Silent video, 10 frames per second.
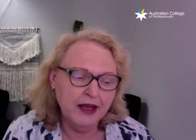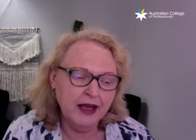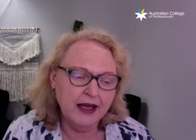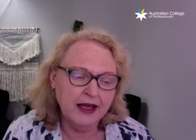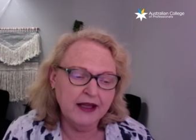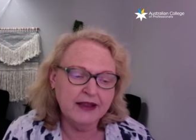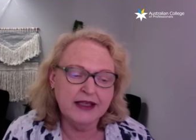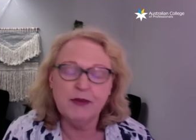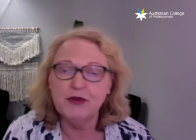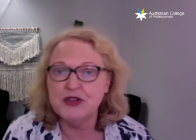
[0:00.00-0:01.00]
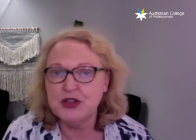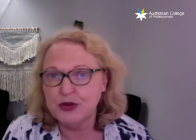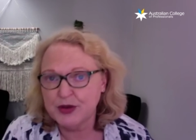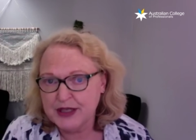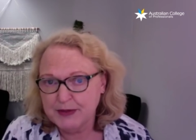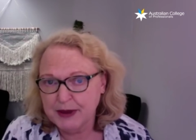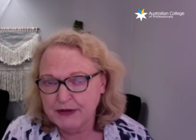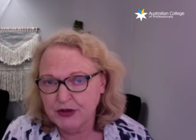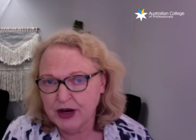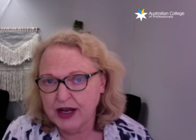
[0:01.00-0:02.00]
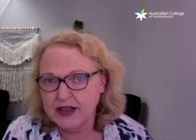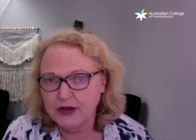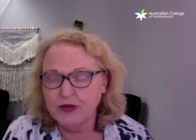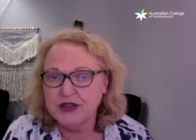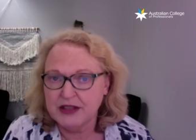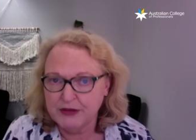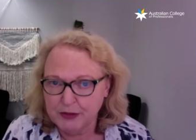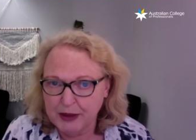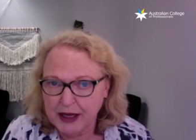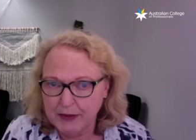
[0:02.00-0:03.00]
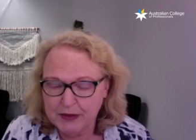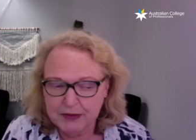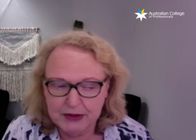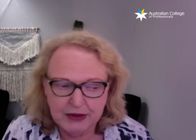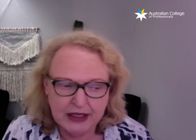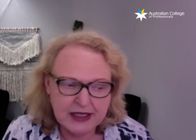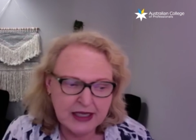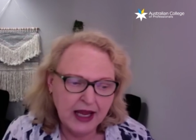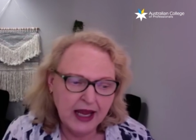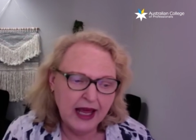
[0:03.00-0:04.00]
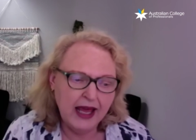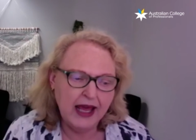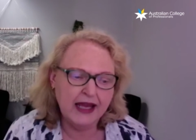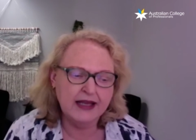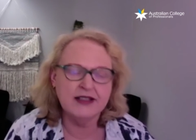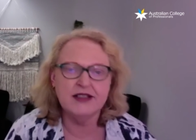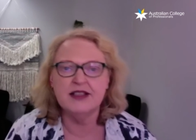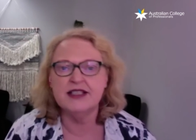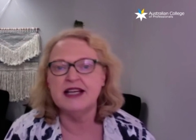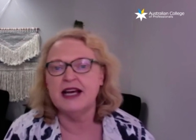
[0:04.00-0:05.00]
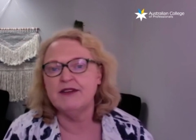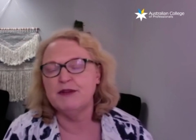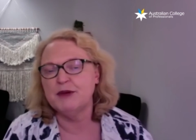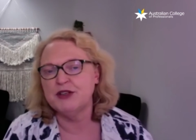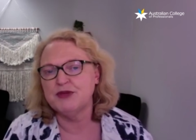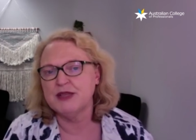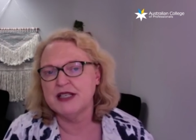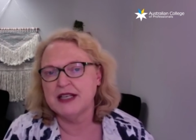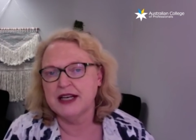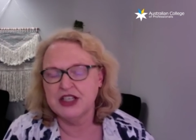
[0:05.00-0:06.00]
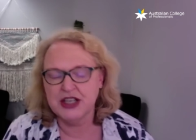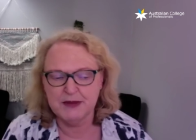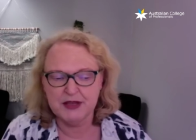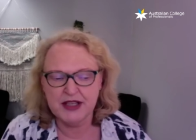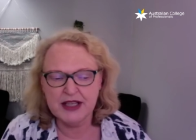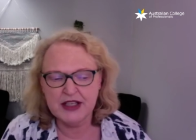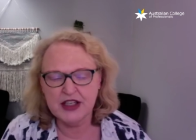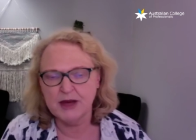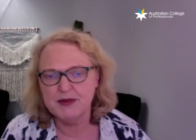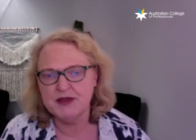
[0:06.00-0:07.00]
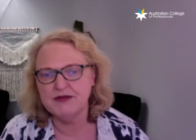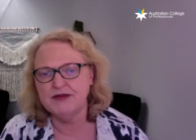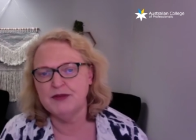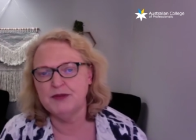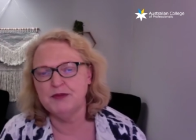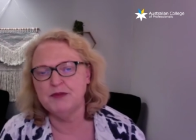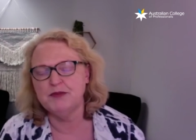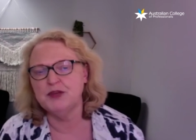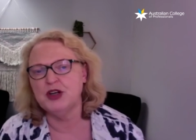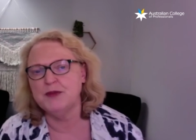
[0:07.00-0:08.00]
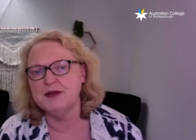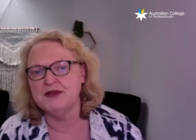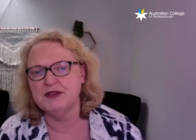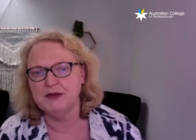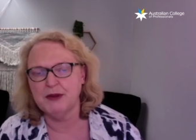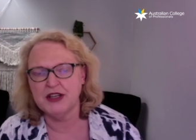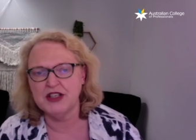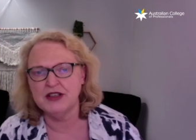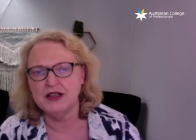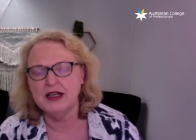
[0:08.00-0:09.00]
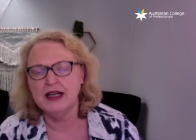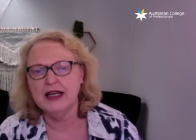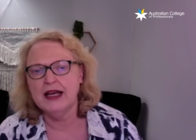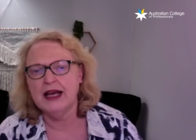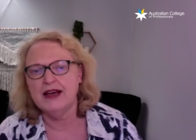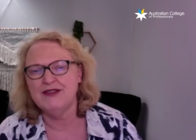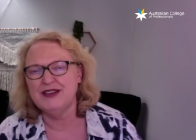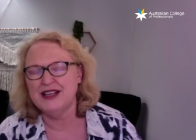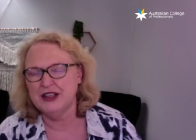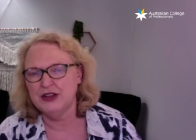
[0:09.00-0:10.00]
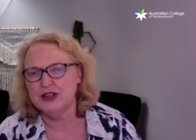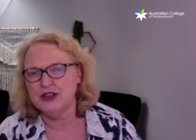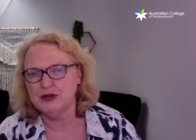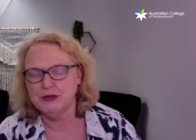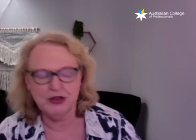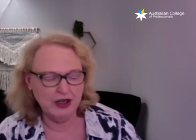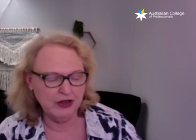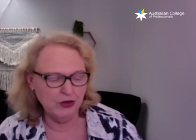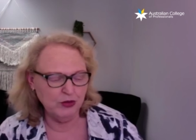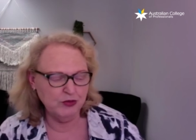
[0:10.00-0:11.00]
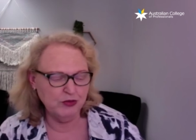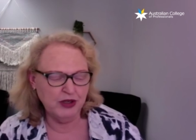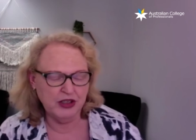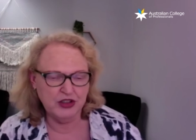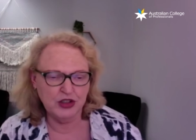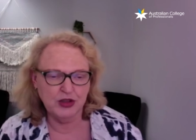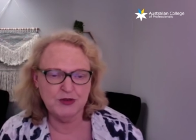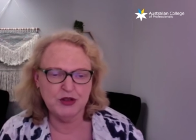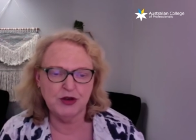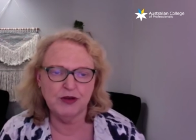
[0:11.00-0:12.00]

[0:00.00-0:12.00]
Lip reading: the number of stories above ground, obviously for apartment buildings, and the date of the most recent AGM. So they're the types of information, fairly non-discriminatory, and all in terms